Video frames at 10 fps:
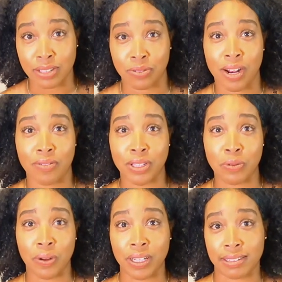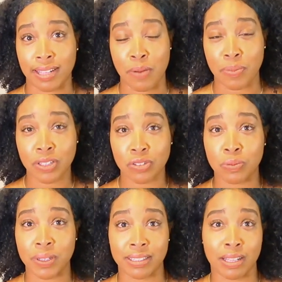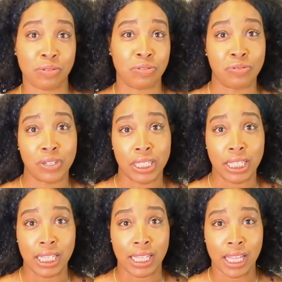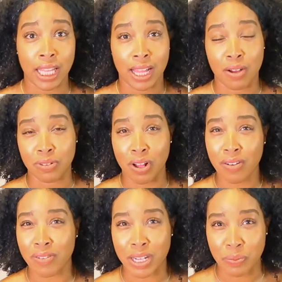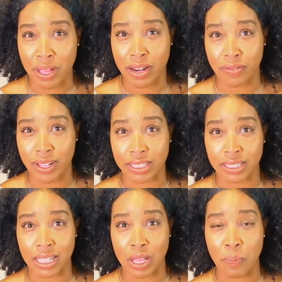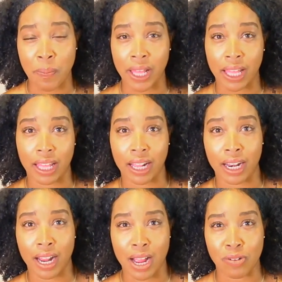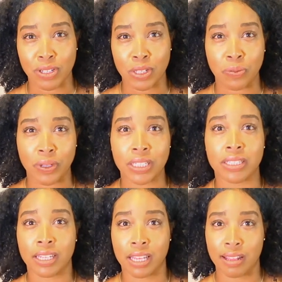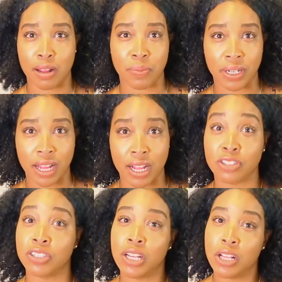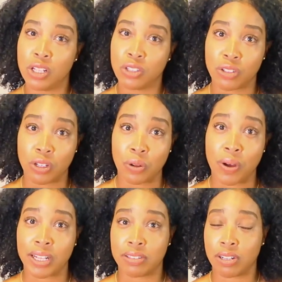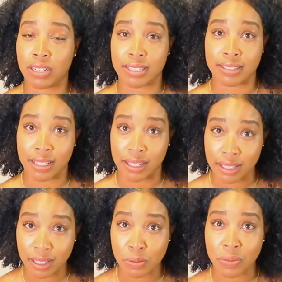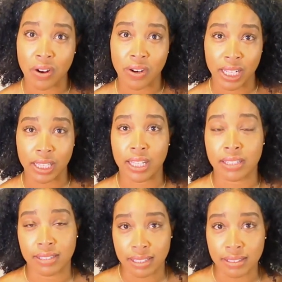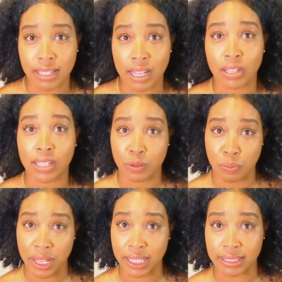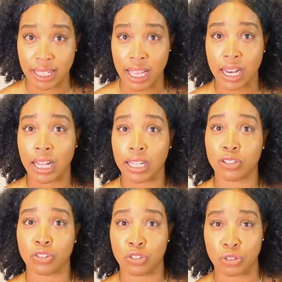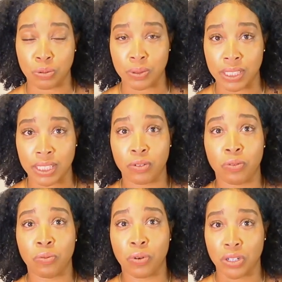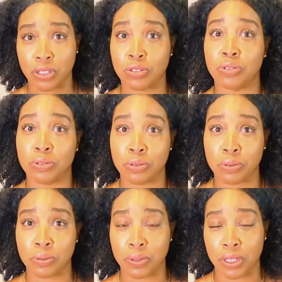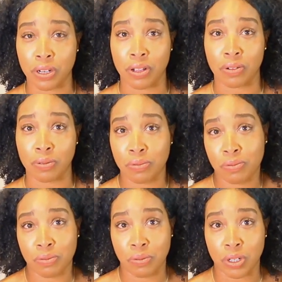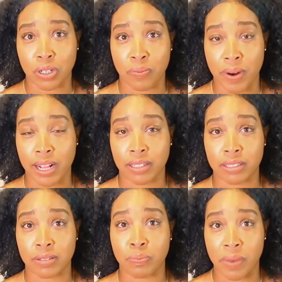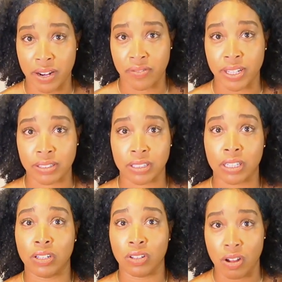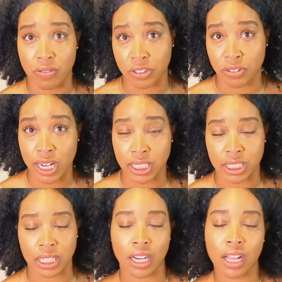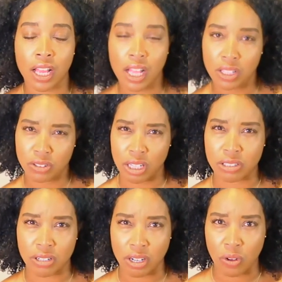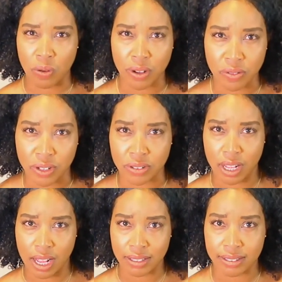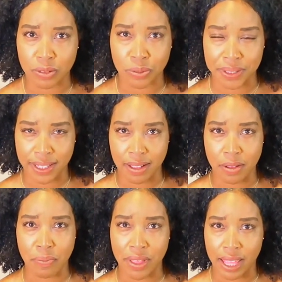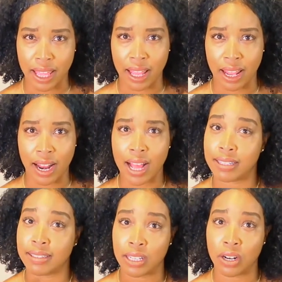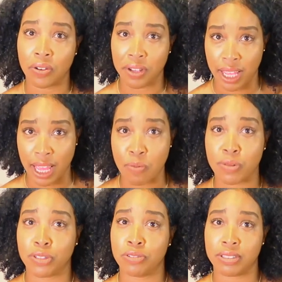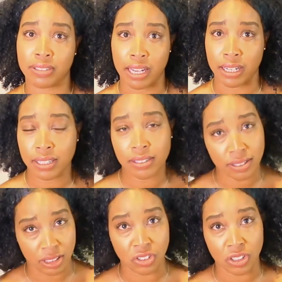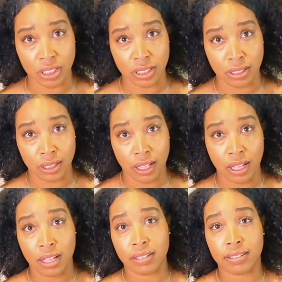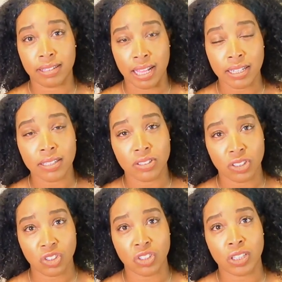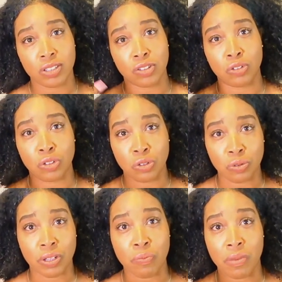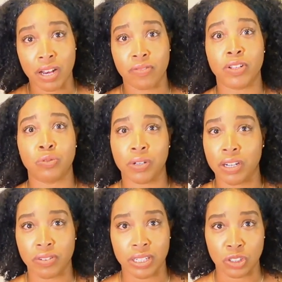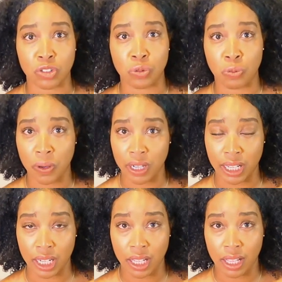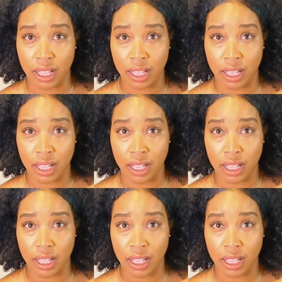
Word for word: That's what I really wanted to tap into because I was really, I was already manifesting, but I really wanted to kick it up a notch. So I started to tell them, all right, let's sit down, let's meditate, and let's do it. We're going to do, you know, we're going to practice manifesting law of attraction. So I started going over those concepts with them. And I said, okay, I want you to set an intention. Set an intention so you can manifest whatever it is you want.